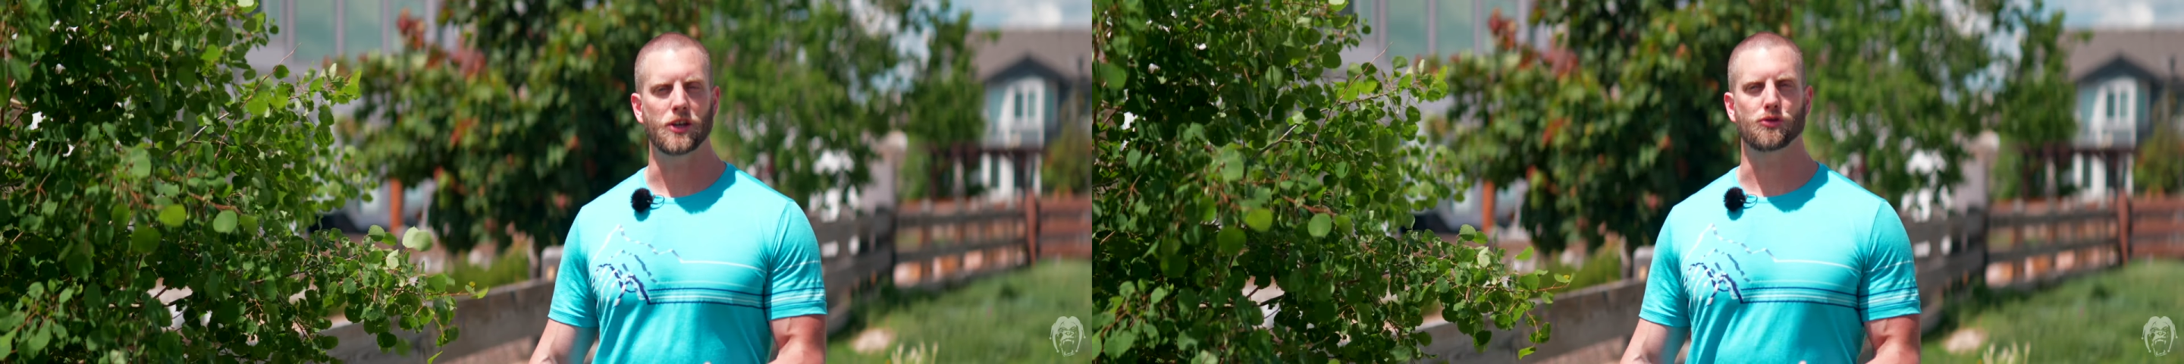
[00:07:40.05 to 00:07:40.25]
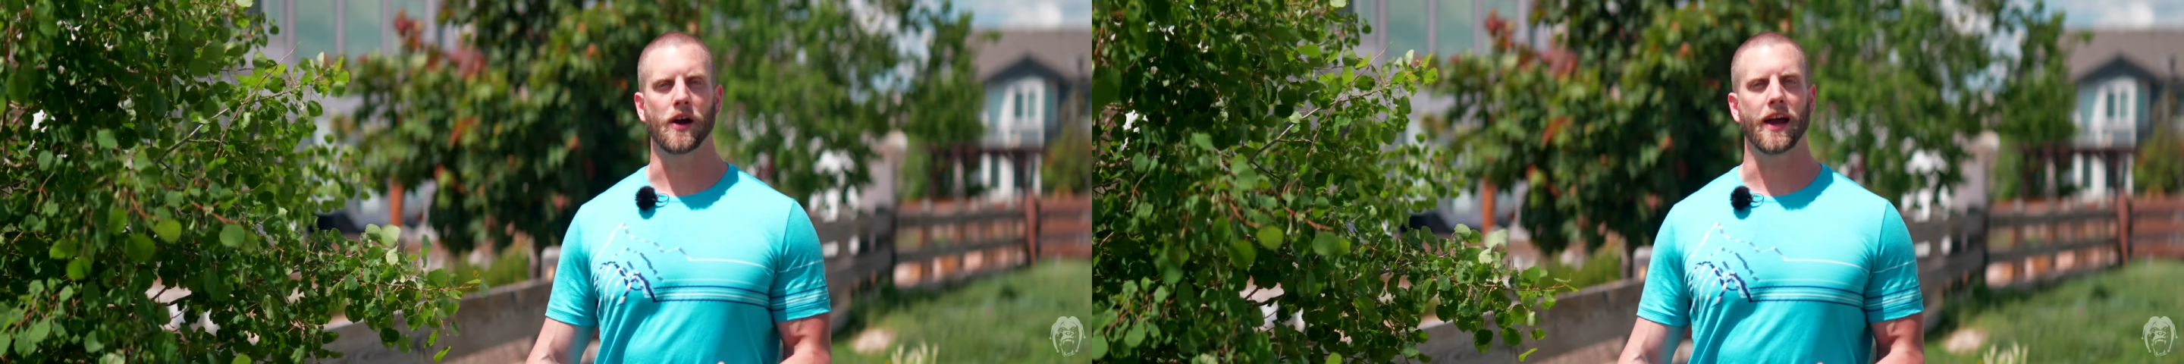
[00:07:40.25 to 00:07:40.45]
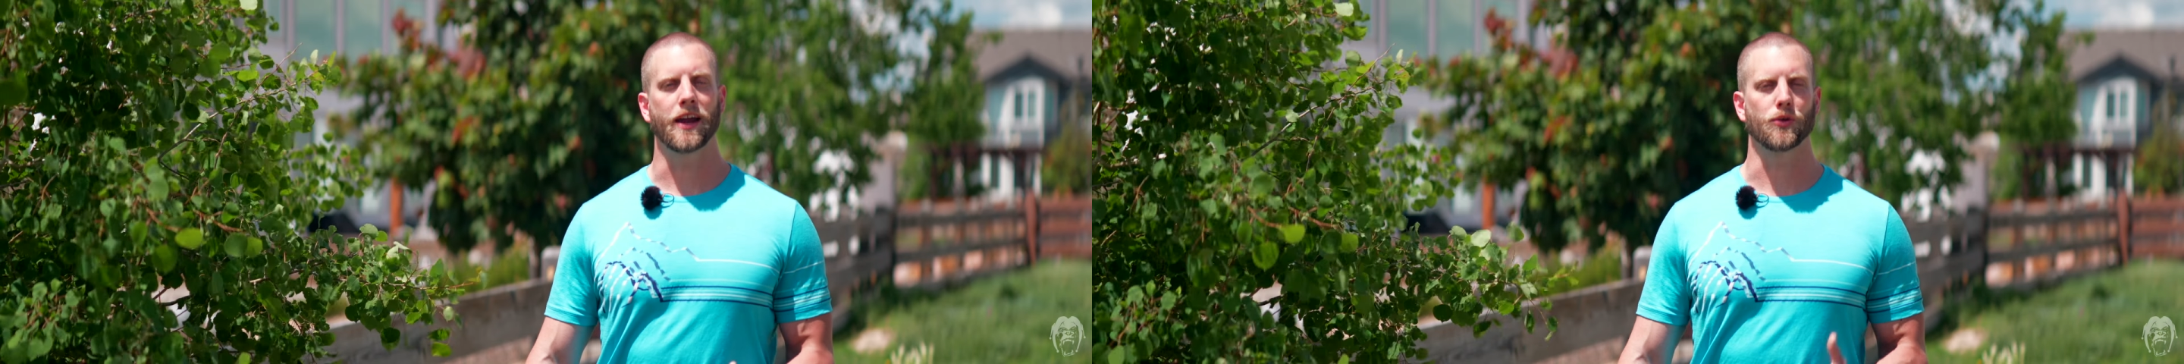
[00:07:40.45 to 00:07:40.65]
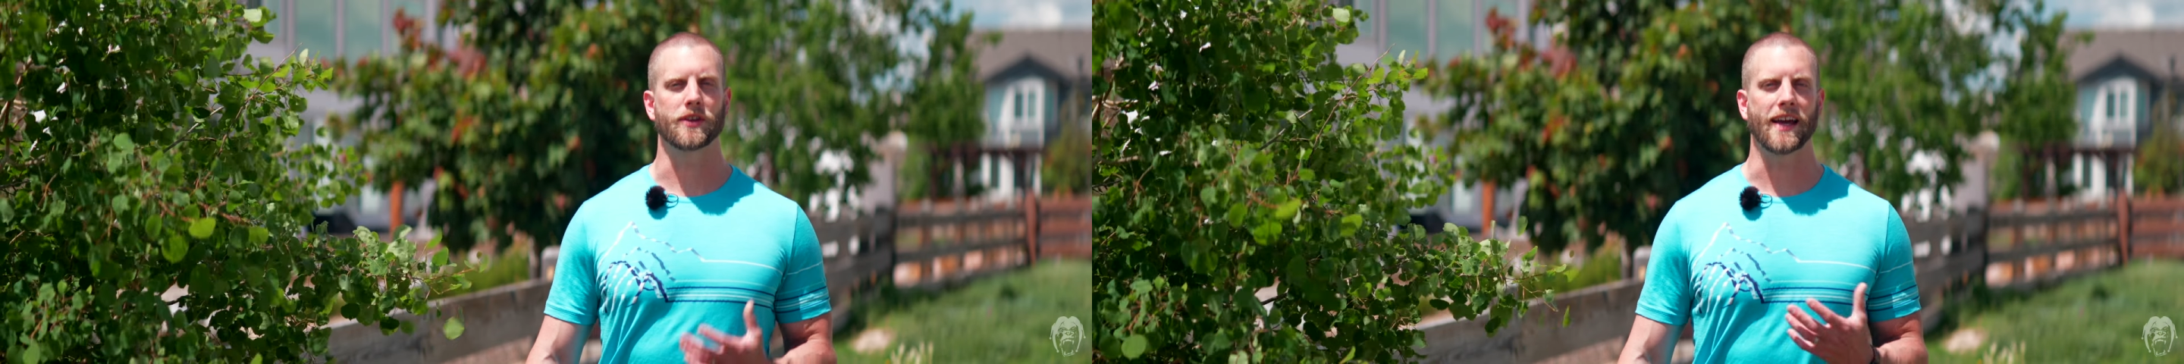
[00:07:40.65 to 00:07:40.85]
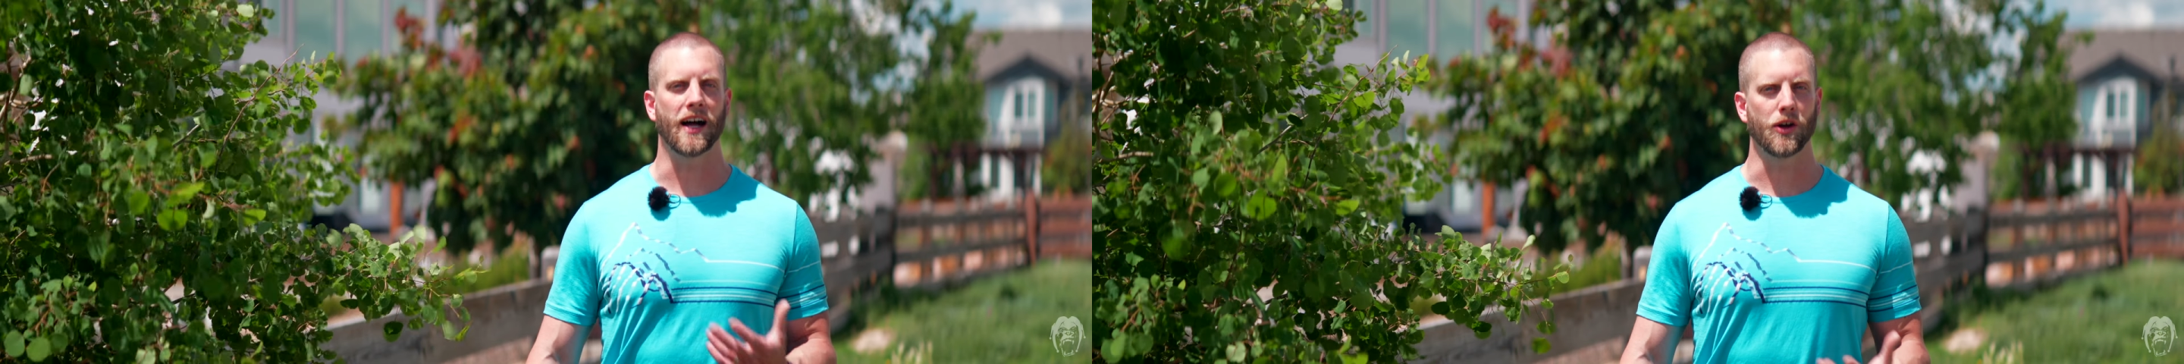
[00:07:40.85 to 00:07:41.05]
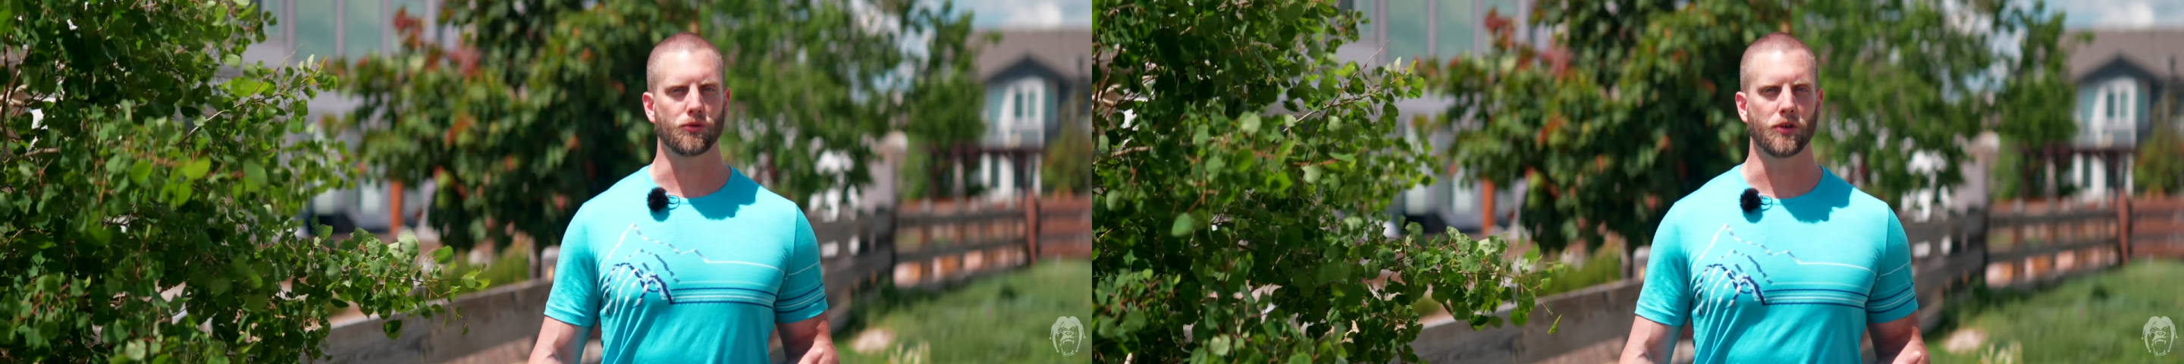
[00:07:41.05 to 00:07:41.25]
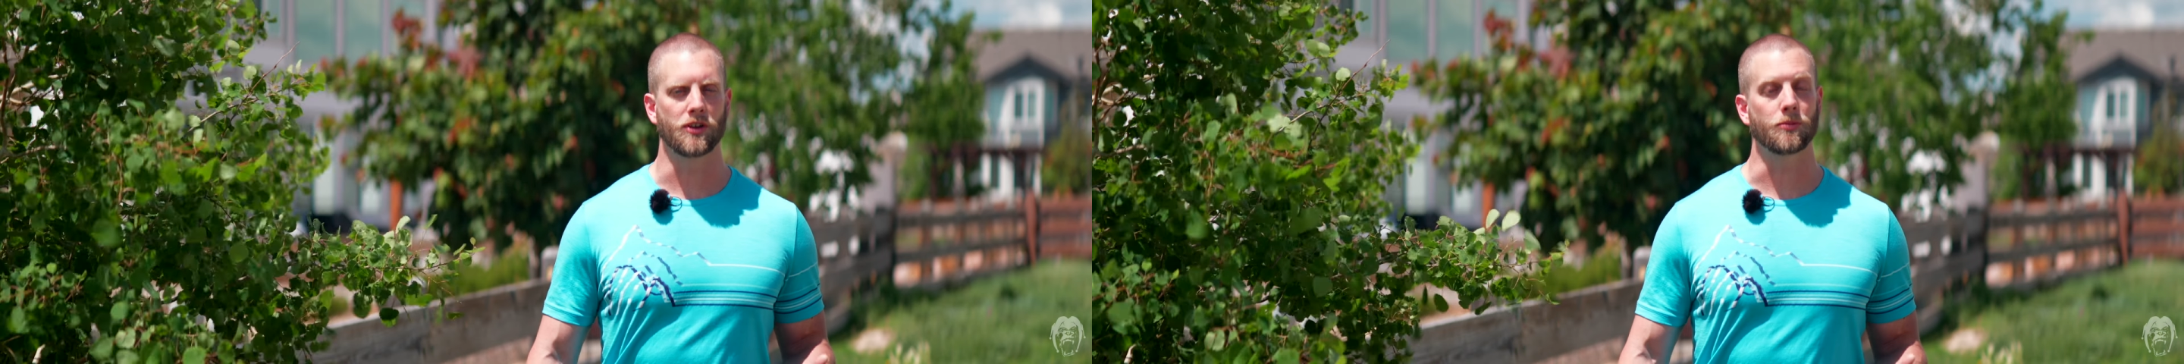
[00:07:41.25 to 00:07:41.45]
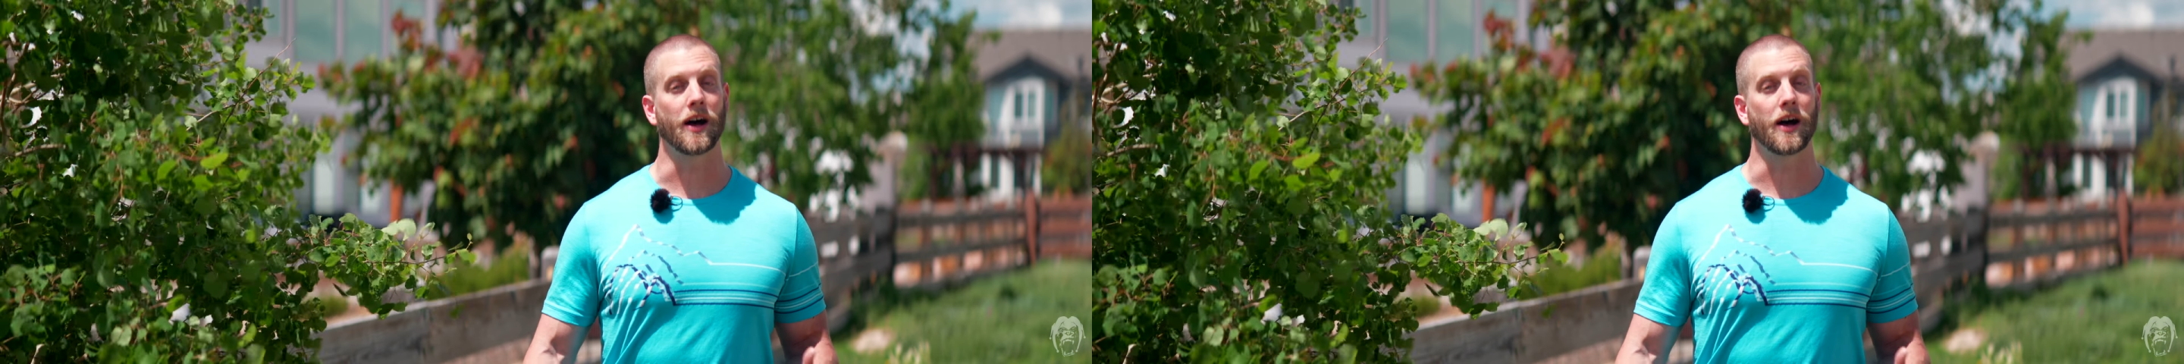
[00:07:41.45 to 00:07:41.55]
grind or the algorithm.